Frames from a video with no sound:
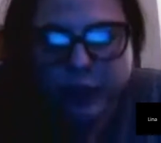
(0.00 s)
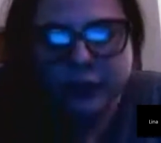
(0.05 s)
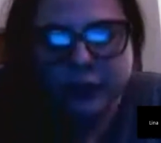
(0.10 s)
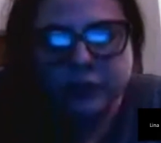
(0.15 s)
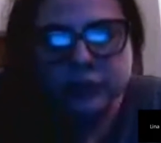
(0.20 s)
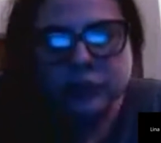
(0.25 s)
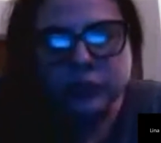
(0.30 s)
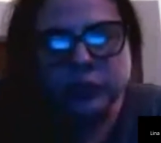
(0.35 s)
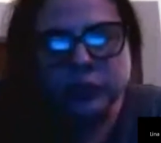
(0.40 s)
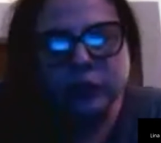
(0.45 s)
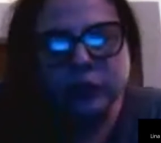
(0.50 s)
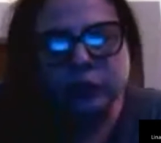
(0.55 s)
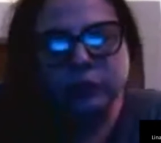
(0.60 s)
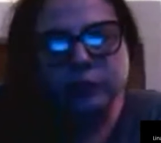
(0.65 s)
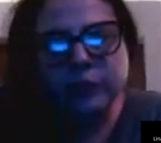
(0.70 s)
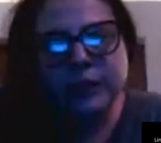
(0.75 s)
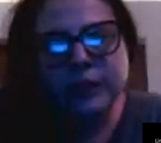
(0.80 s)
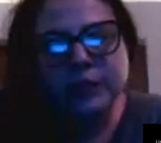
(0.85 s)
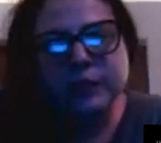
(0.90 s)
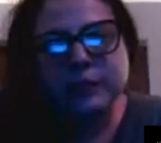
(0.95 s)
round to the
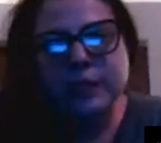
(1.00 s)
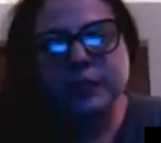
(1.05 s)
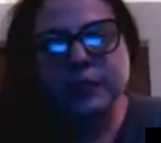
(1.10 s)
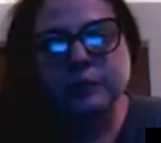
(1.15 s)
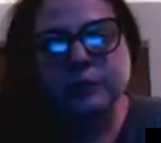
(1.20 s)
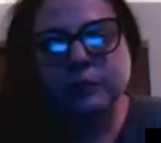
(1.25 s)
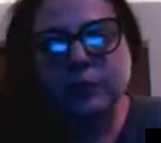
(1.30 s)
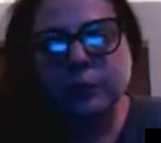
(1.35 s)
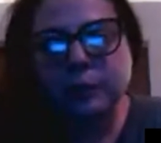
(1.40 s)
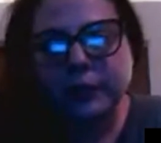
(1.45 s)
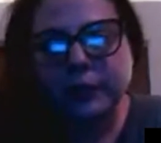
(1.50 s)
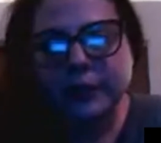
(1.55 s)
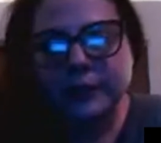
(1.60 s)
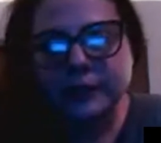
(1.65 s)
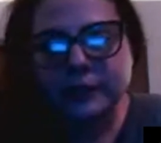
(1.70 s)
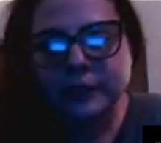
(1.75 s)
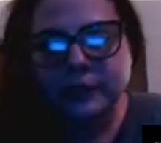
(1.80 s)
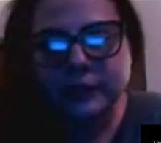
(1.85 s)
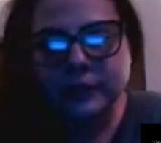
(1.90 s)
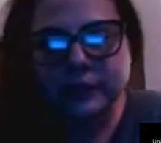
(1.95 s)
3 decimal
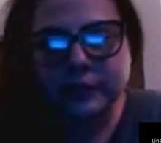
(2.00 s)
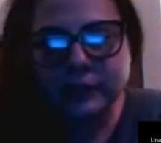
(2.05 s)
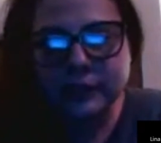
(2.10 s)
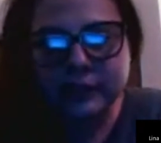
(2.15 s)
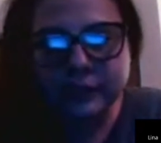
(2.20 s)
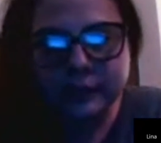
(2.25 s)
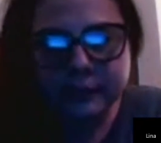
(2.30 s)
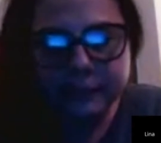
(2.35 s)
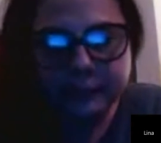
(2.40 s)
places.